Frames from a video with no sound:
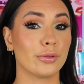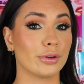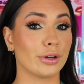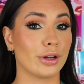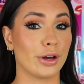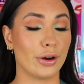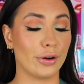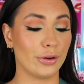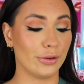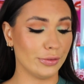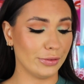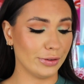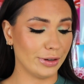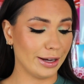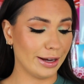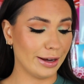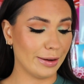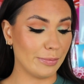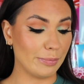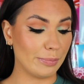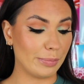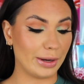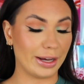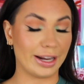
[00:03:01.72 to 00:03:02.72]
know,
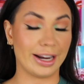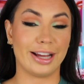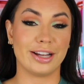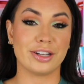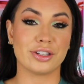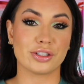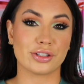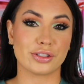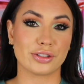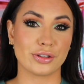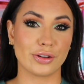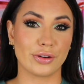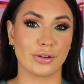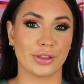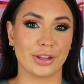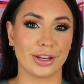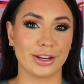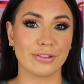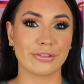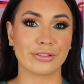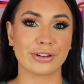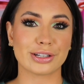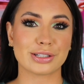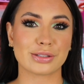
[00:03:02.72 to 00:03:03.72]
but I just know that
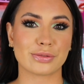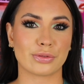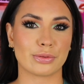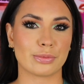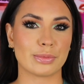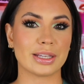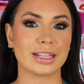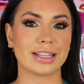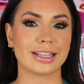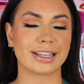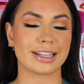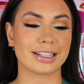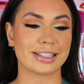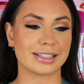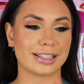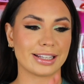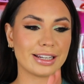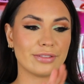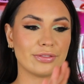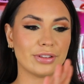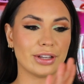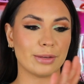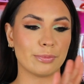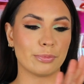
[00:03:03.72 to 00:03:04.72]
it works for me. Like instead
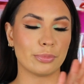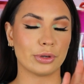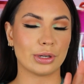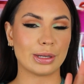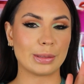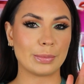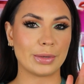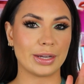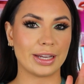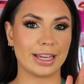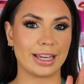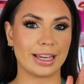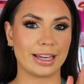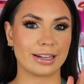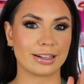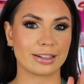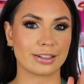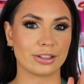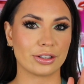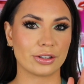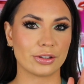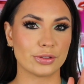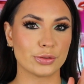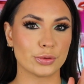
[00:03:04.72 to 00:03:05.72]
of like putting my hand
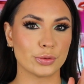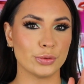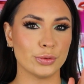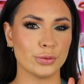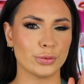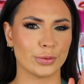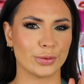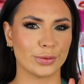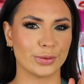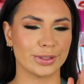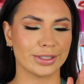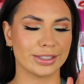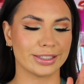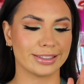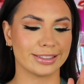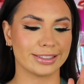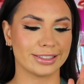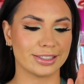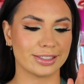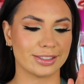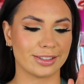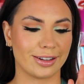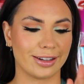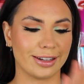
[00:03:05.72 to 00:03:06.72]
close, ooh,
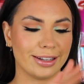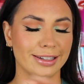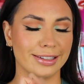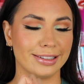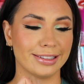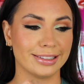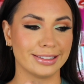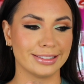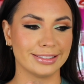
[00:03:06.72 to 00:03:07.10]
she's hot.